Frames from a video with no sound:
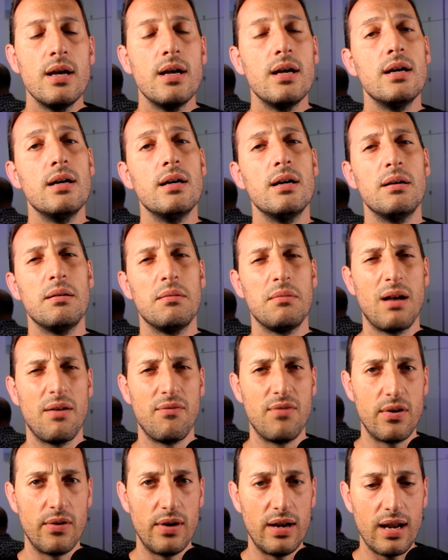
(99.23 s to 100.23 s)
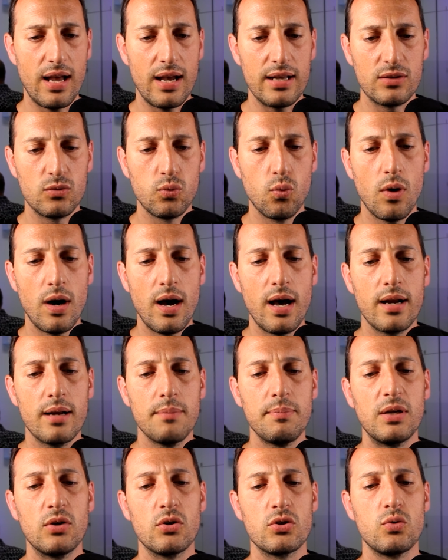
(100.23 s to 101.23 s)
a very light
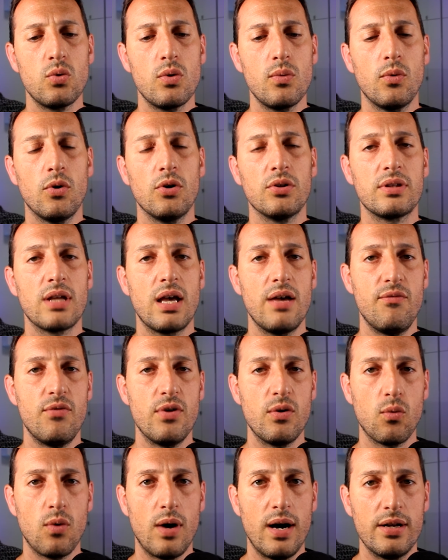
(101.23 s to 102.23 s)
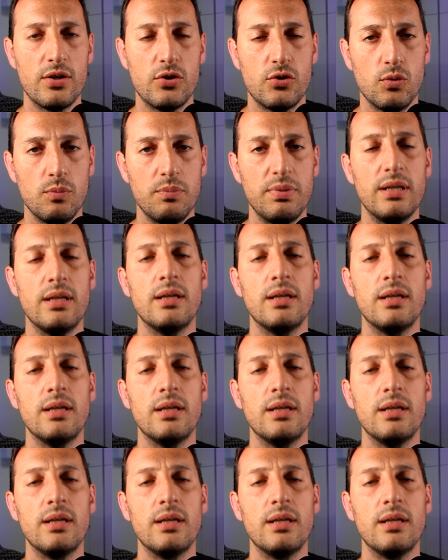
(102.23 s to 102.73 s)
one, because we want everyone to